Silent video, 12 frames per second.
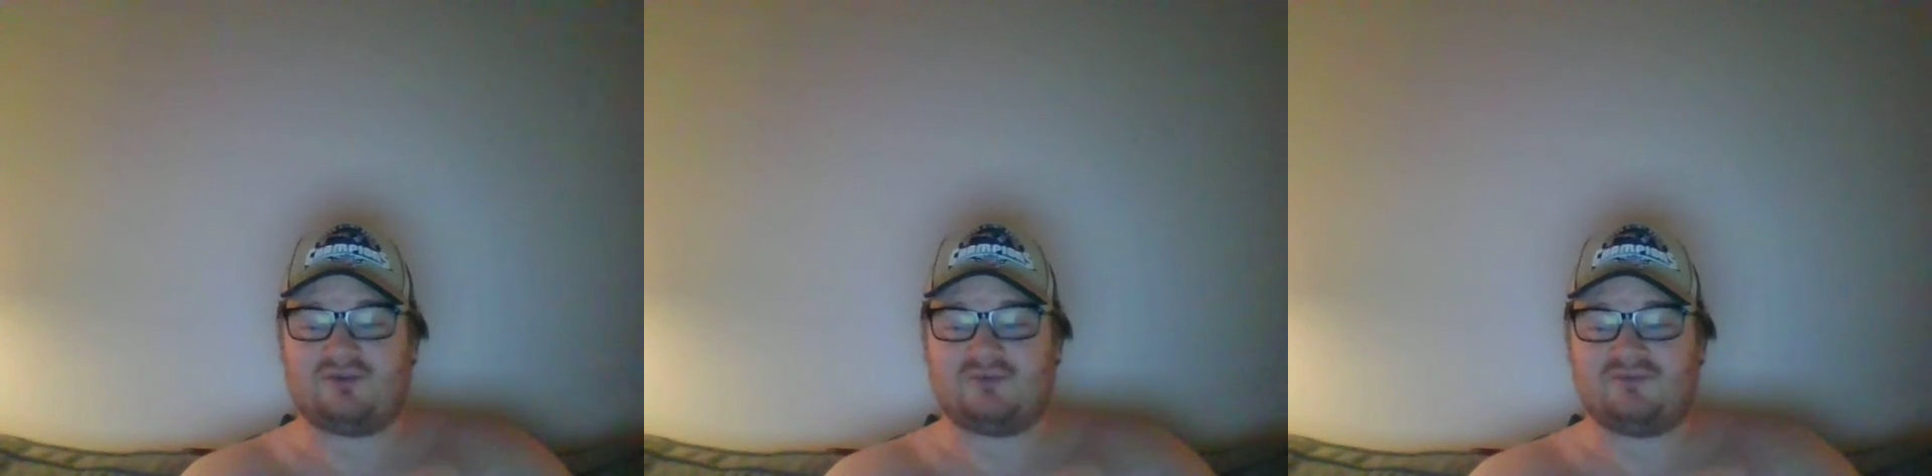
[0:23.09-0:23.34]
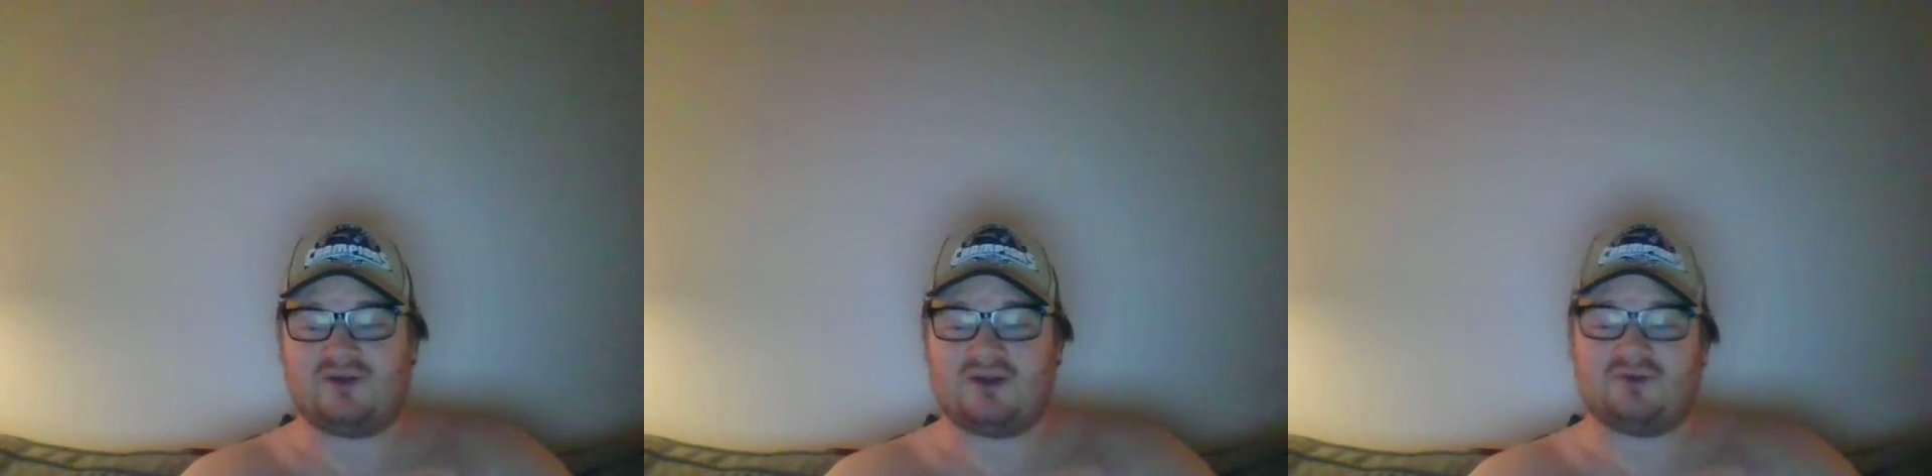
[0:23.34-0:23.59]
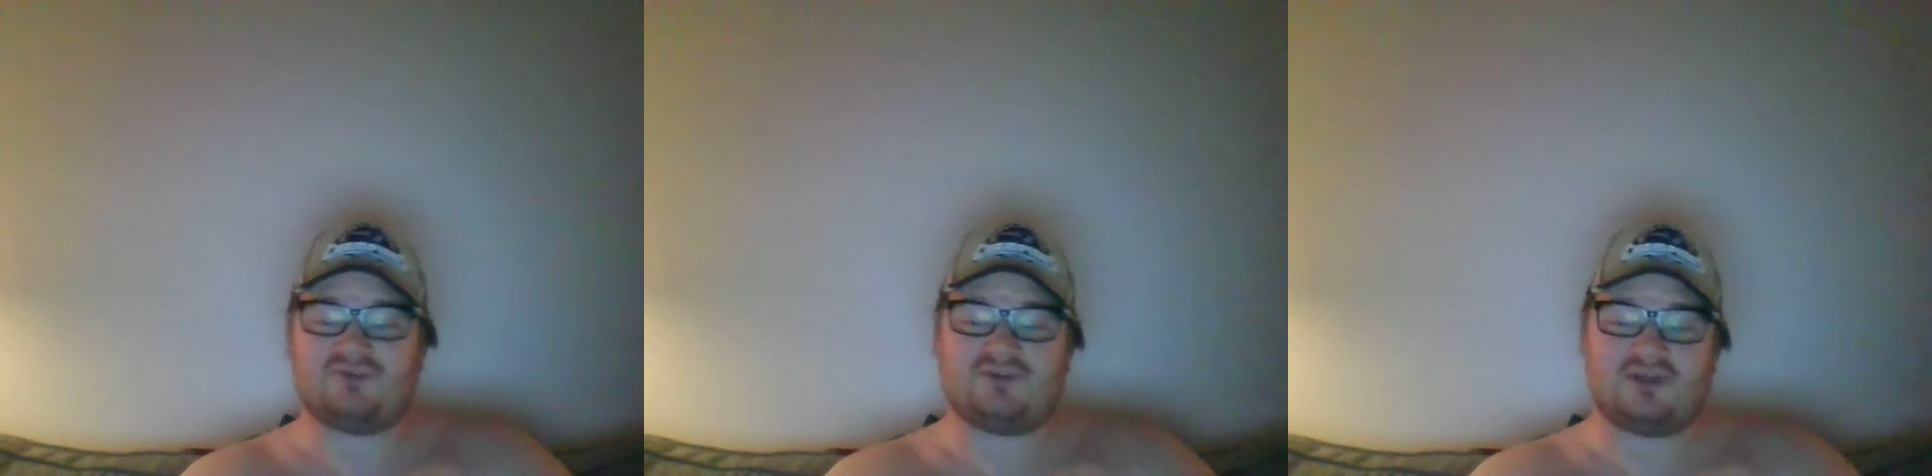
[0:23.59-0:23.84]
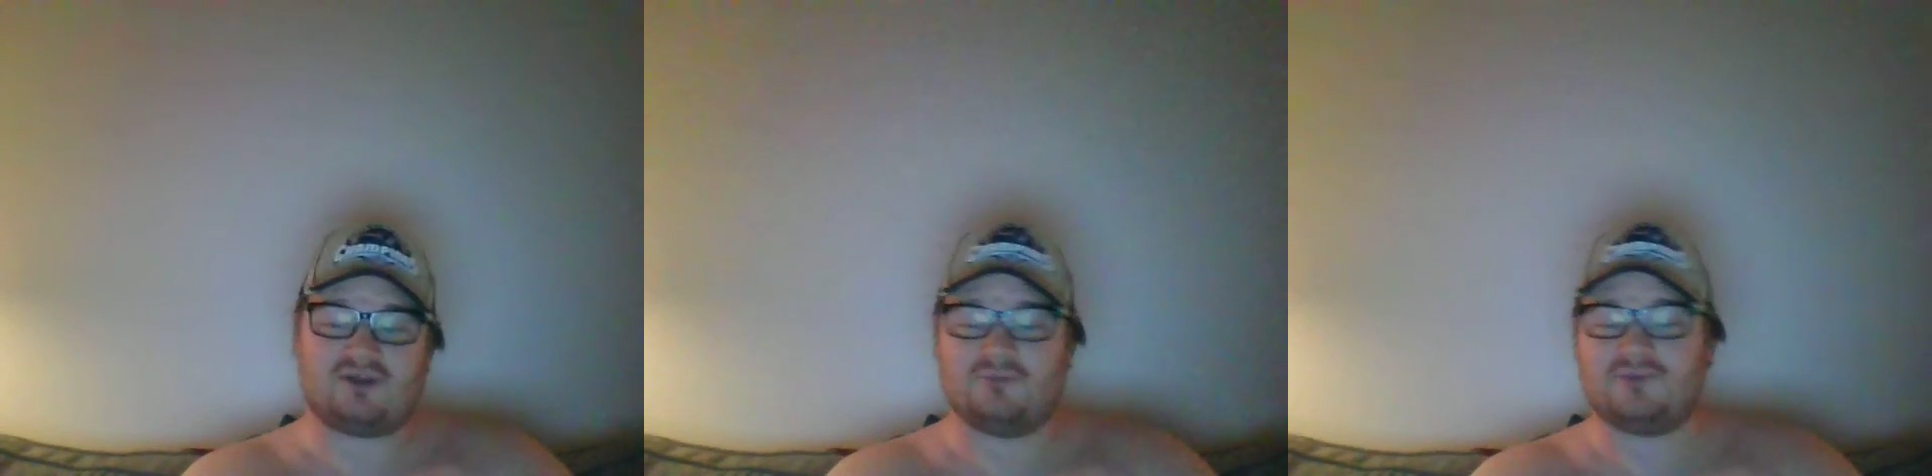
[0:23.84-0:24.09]
semifinals
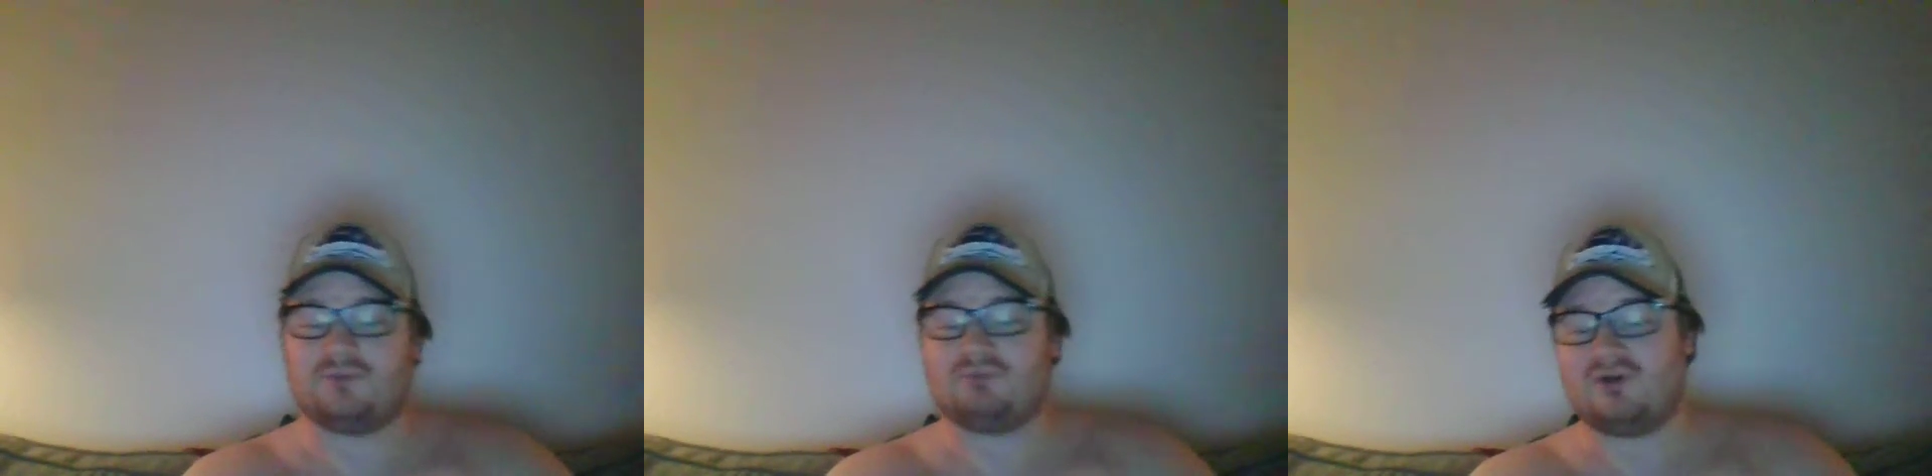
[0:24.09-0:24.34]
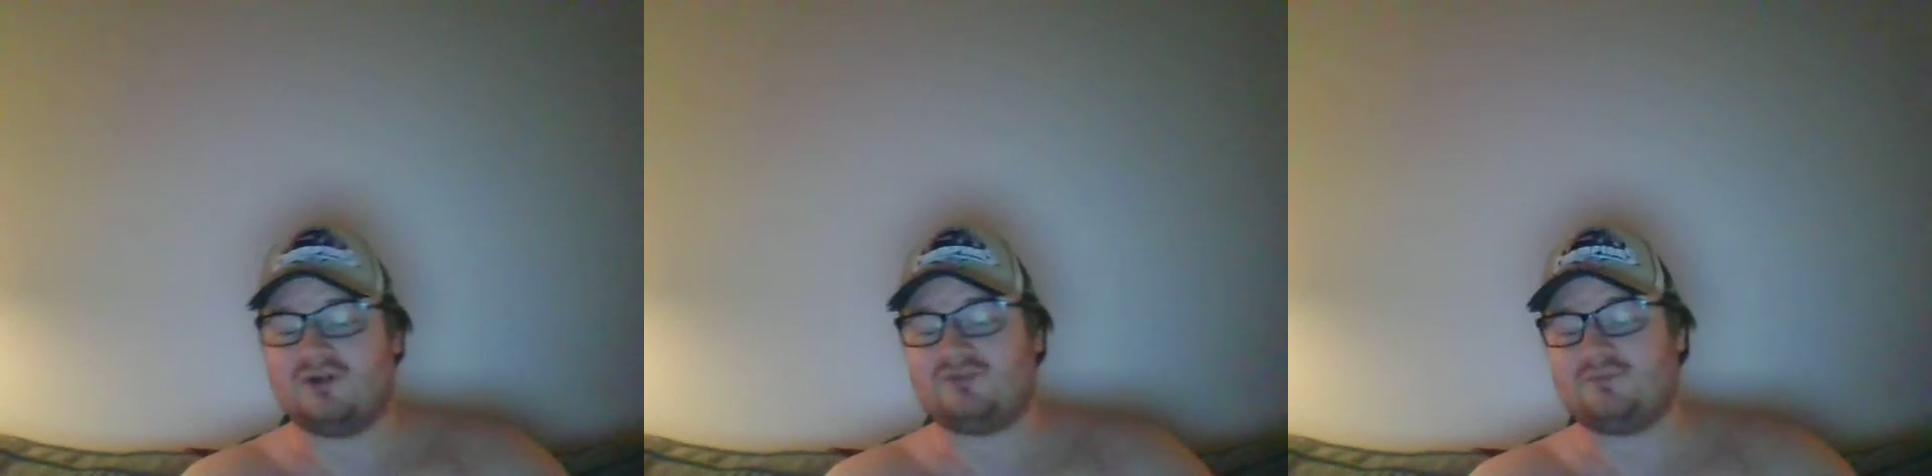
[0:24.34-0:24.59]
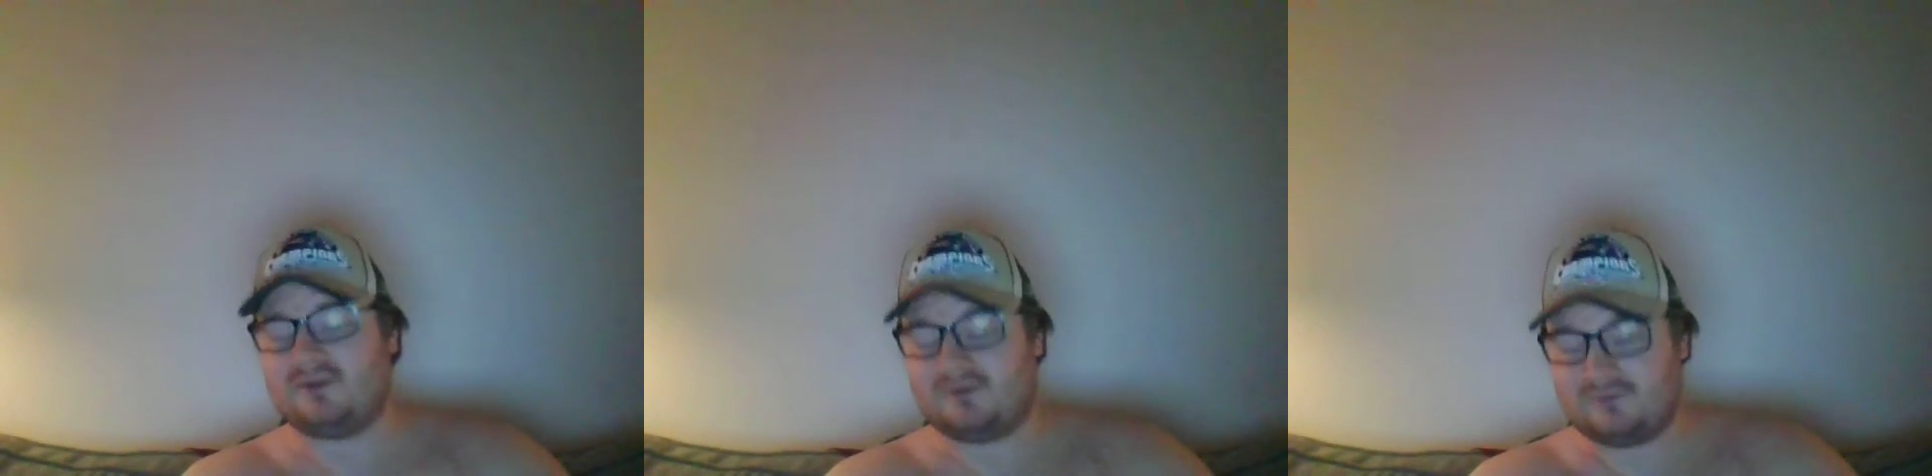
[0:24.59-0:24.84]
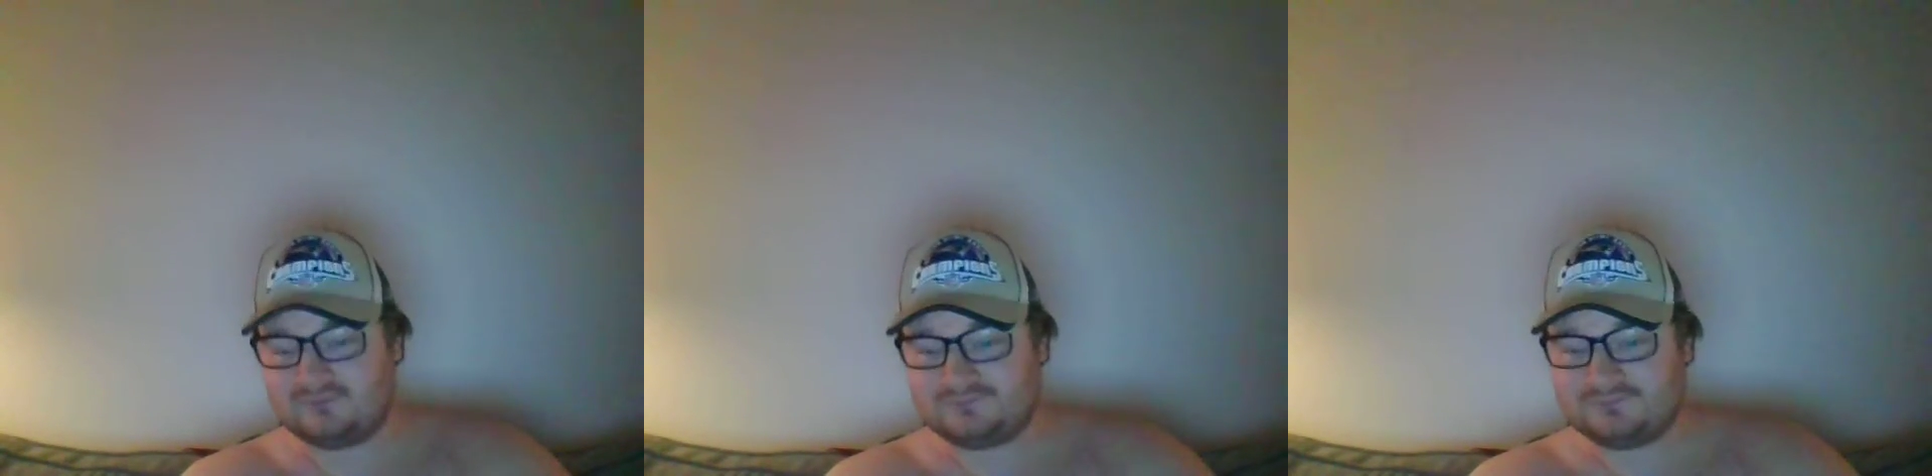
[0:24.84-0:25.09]
to take home the bronze
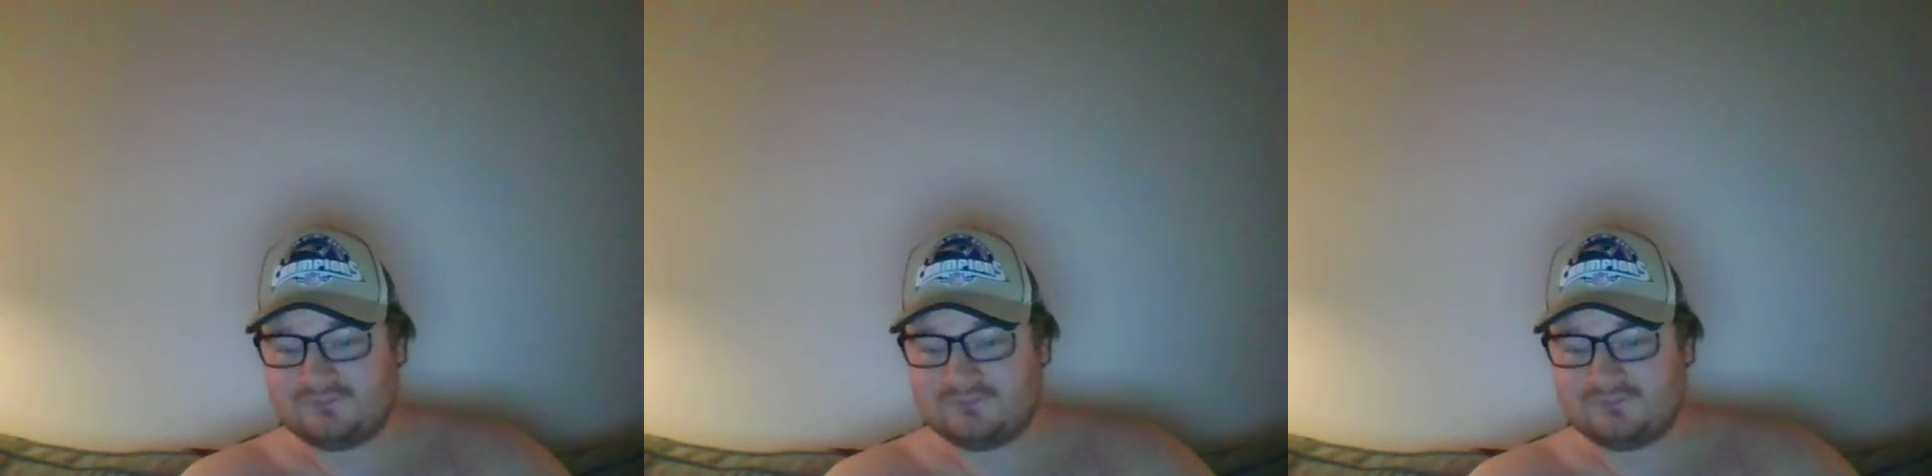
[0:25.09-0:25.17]
medal.